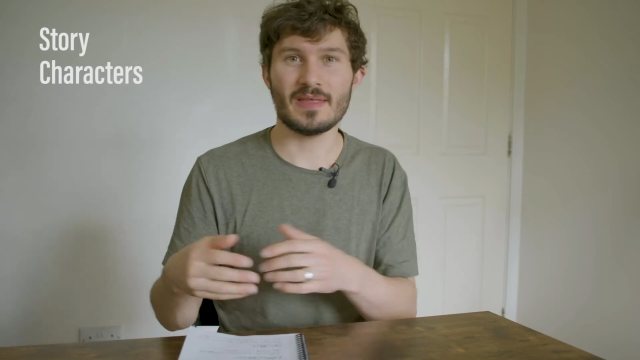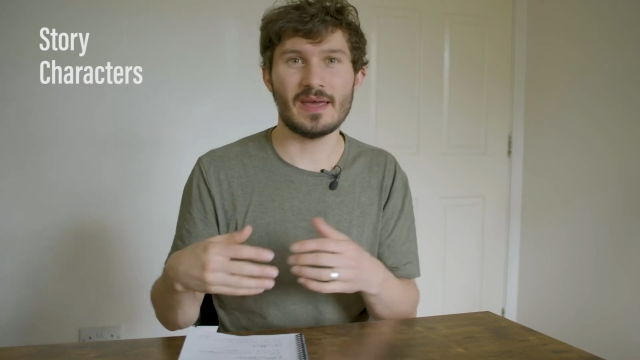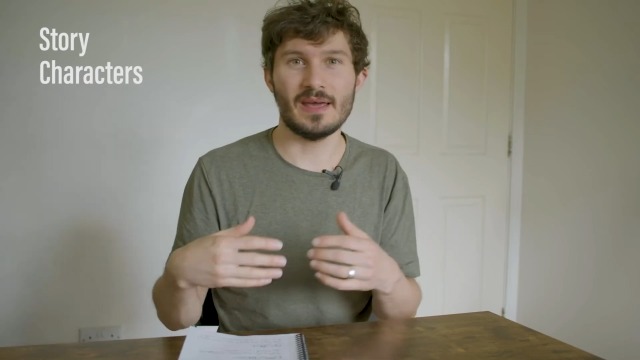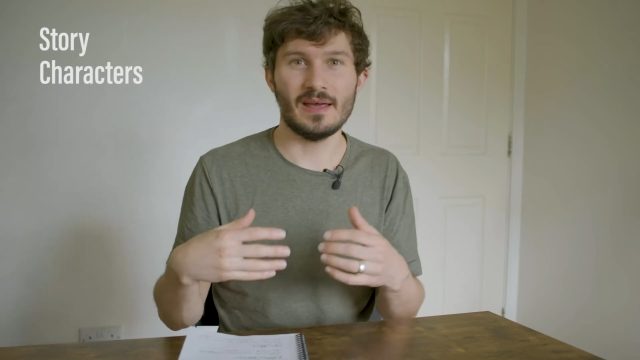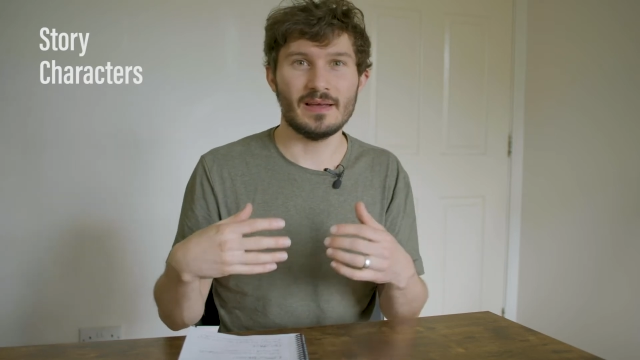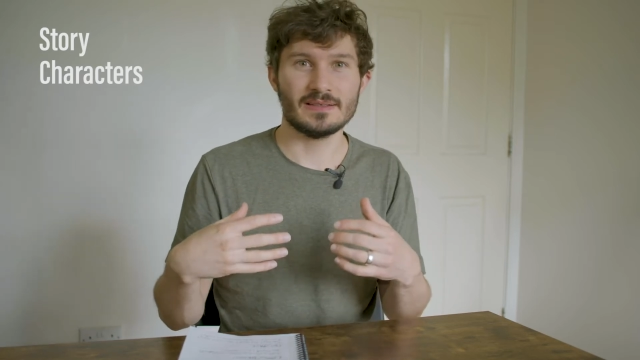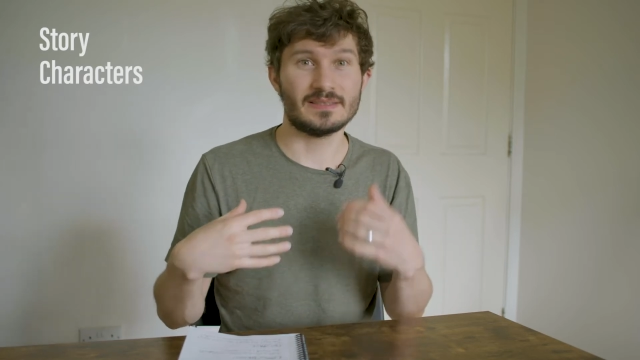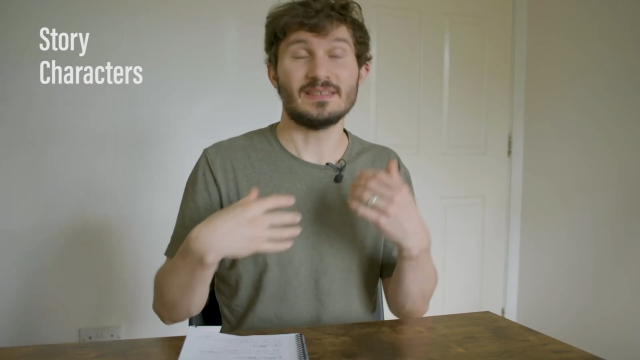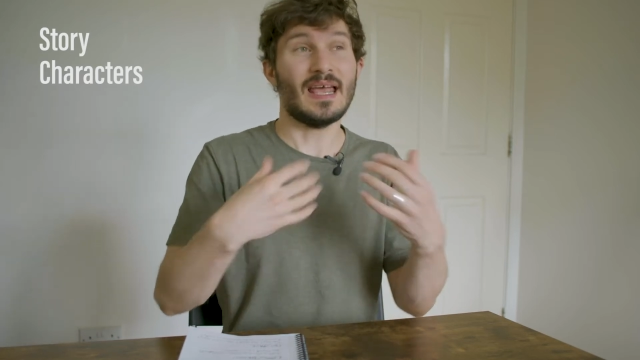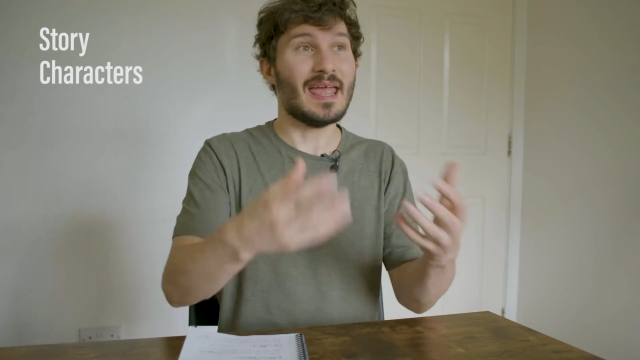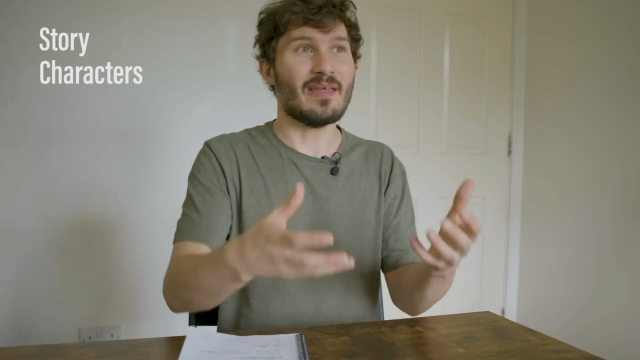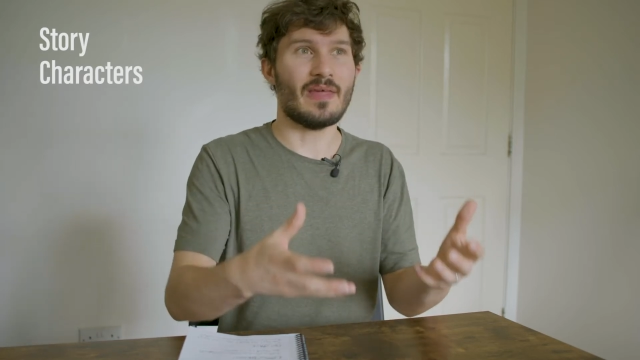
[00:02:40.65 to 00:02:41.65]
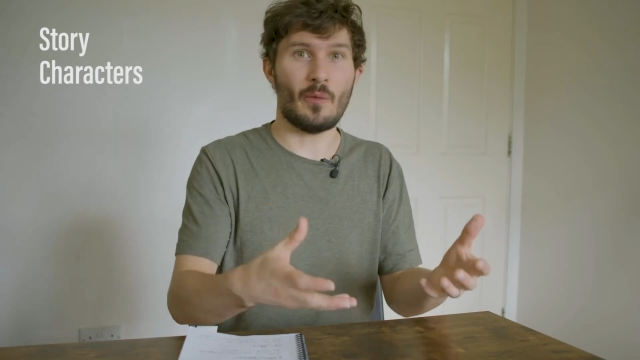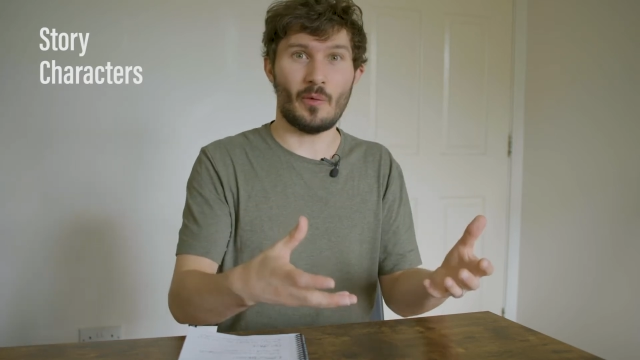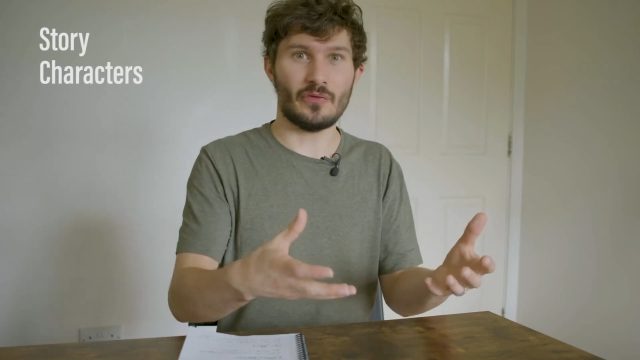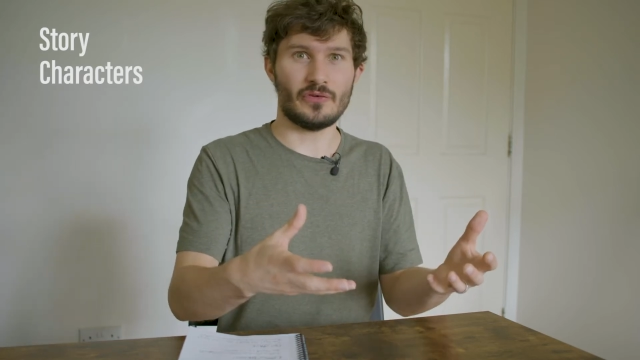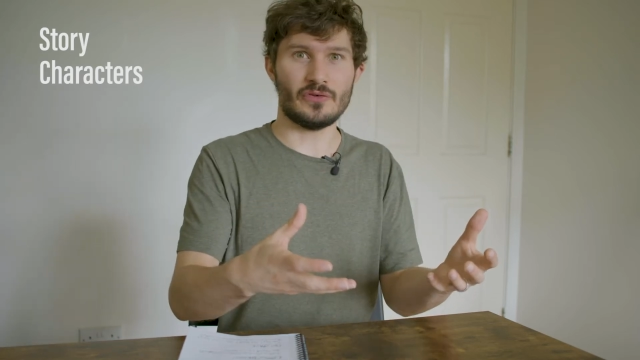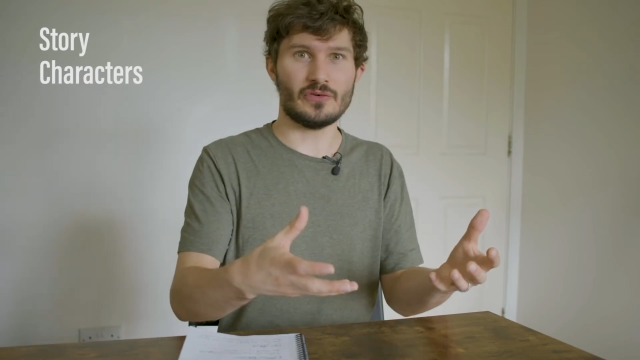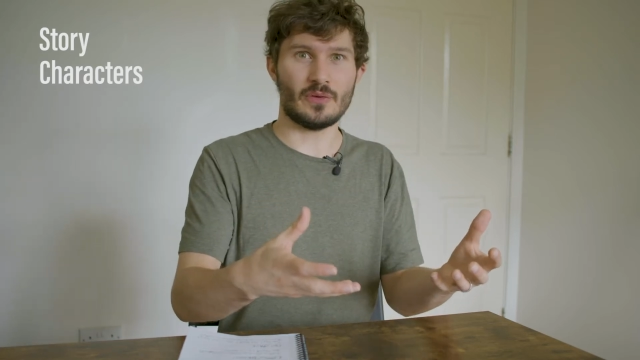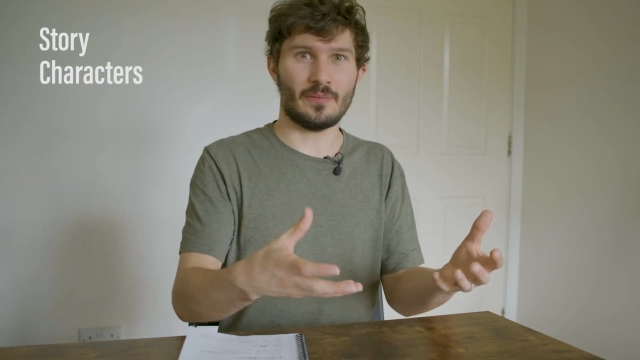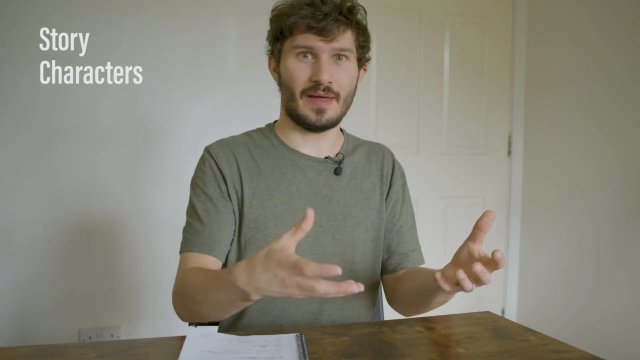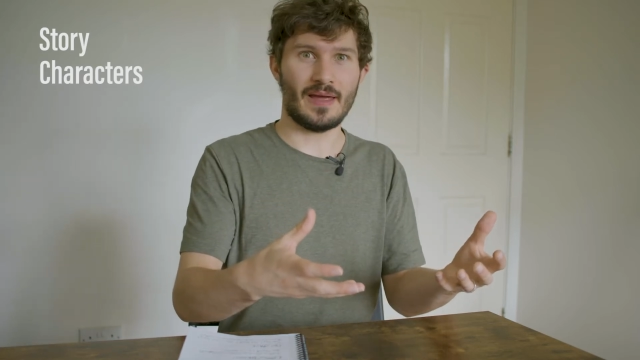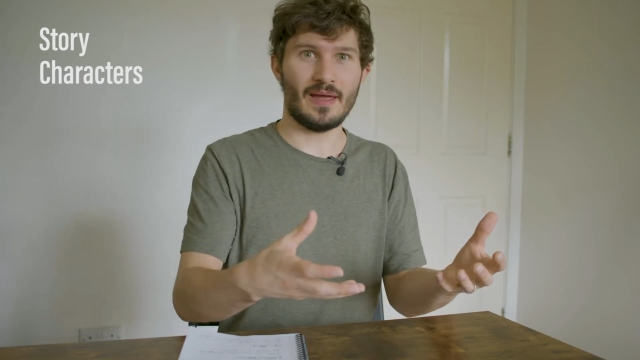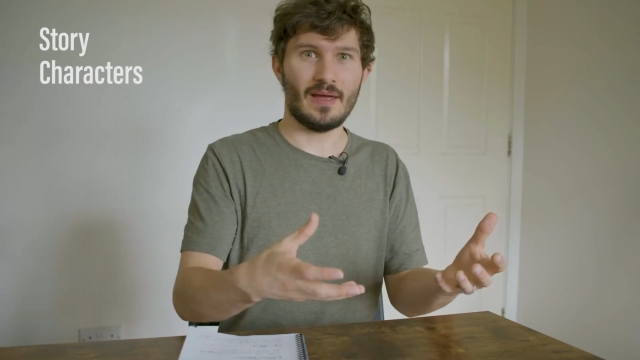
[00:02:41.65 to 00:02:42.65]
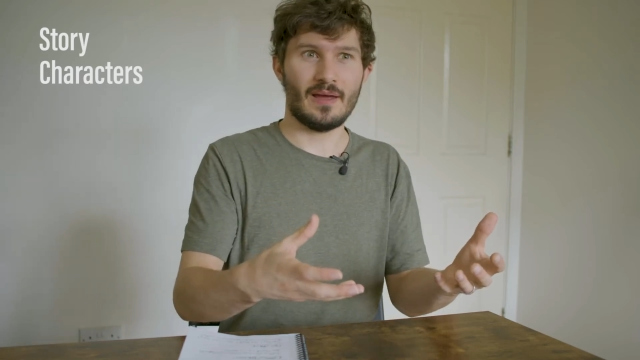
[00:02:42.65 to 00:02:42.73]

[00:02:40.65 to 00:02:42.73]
they say they want to do something,